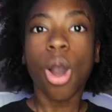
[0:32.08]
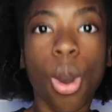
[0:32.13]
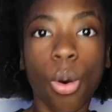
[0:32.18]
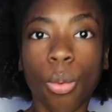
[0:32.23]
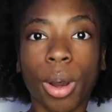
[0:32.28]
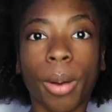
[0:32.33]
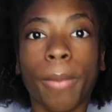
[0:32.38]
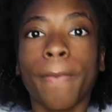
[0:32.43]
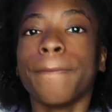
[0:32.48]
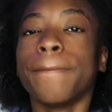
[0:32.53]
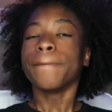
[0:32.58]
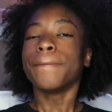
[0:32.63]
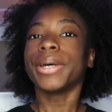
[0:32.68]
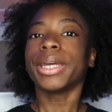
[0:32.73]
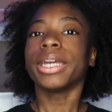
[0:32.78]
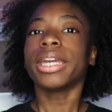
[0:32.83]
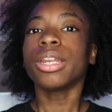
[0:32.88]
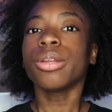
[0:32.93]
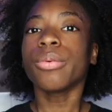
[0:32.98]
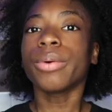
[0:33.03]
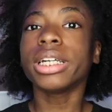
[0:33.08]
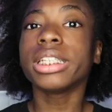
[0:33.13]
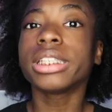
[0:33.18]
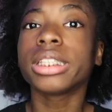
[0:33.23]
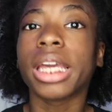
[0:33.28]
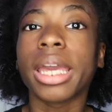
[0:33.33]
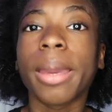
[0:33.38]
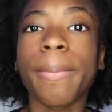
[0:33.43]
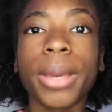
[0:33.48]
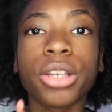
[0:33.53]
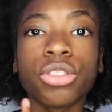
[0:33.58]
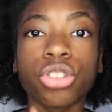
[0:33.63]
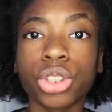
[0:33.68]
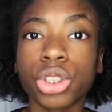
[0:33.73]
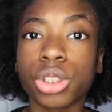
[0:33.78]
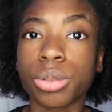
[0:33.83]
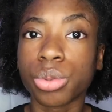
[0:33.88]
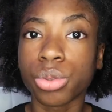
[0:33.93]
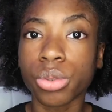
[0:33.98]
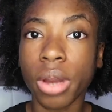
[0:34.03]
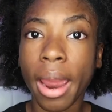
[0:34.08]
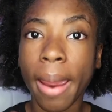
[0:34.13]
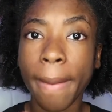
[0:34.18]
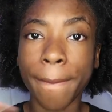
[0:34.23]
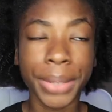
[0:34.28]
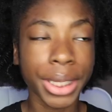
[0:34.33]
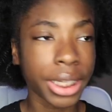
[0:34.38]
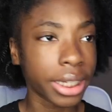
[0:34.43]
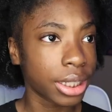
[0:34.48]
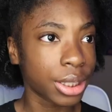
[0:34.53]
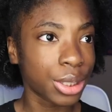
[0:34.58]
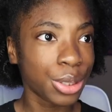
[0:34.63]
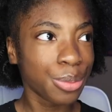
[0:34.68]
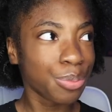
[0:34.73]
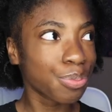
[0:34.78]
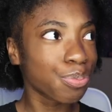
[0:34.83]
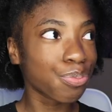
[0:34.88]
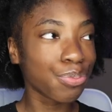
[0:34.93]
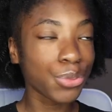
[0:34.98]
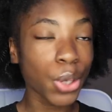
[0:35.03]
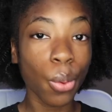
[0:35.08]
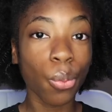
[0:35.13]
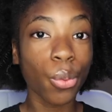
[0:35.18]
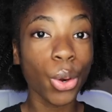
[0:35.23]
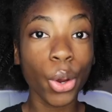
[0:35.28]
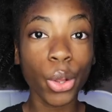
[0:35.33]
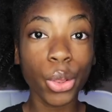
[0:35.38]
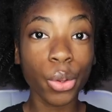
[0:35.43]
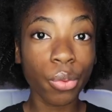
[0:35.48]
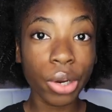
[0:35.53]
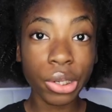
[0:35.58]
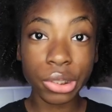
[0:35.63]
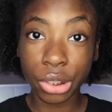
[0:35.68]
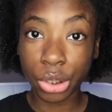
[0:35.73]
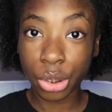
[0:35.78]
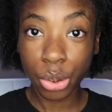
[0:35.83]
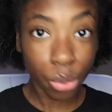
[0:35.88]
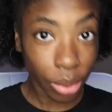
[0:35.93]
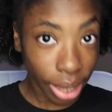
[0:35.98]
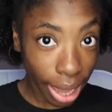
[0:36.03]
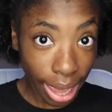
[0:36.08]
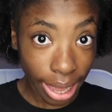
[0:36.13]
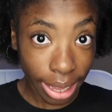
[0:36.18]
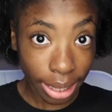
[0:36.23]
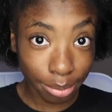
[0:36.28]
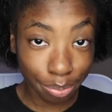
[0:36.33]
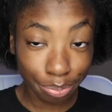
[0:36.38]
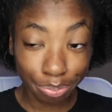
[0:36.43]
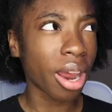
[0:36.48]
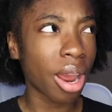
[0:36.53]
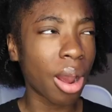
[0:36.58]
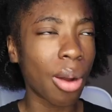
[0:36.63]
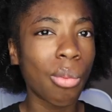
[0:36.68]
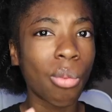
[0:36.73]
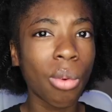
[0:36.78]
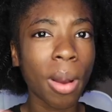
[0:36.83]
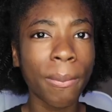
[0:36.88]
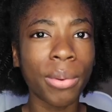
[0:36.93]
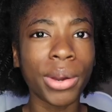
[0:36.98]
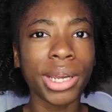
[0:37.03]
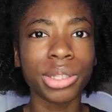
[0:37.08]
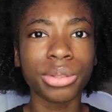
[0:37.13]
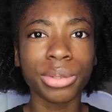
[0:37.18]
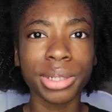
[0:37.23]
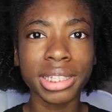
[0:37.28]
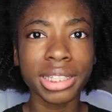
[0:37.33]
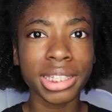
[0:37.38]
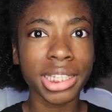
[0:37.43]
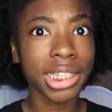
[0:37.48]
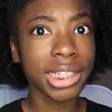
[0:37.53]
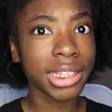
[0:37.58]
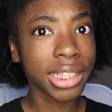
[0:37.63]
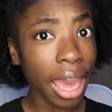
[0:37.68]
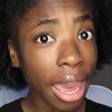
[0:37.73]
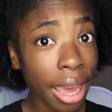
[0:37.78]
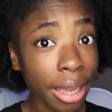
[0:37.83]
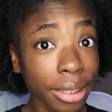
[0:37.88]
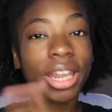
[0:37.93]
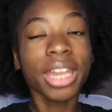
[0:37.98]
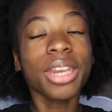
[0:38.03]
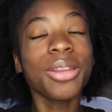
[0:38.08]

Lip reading: Oh well. But anyways, and make sure you subscribe because we're on the road to 2K. We're at 1.26K.